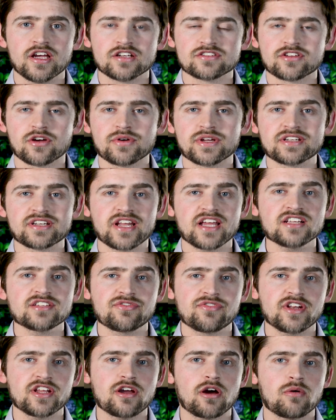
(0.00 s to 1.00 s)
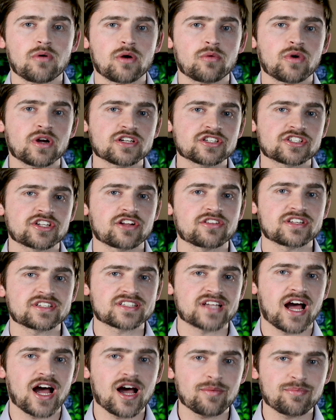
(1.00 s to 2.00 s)
So in today's video, I want to share the
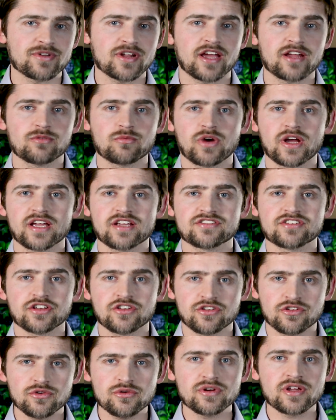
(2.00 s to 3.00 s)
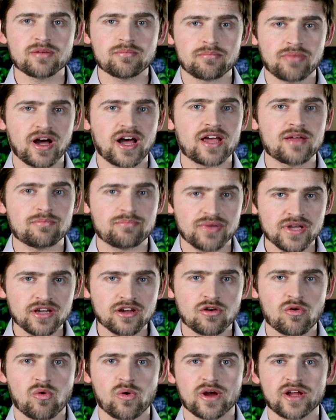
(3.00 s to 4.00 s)
top 9 ways you can buy
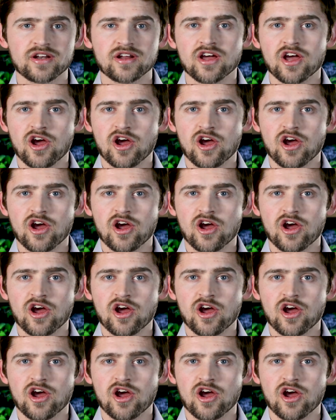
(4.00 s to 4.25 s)
Bitcoin